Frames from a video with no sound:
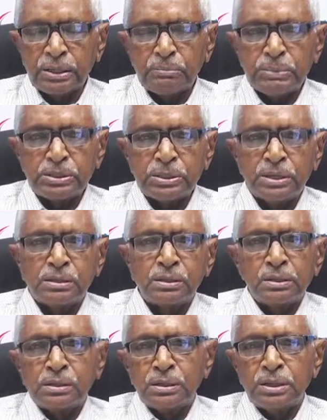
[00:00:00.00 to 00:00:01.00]
That means the,
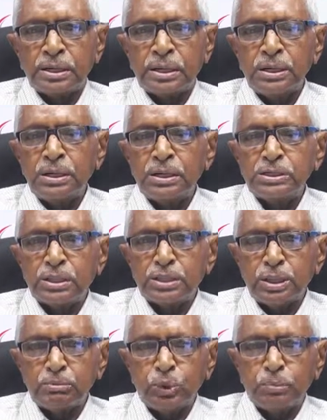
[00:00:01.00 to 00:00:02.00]
the kidneys are
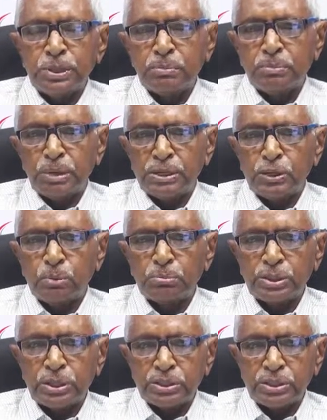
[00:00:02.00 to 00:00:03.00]
removed by the
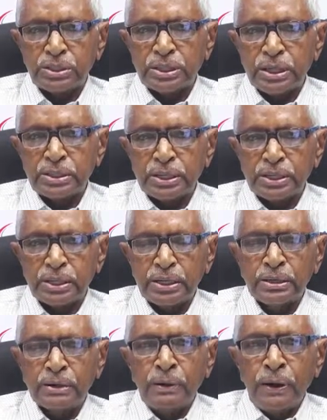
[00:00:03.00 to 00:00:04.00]
robotic surgical technique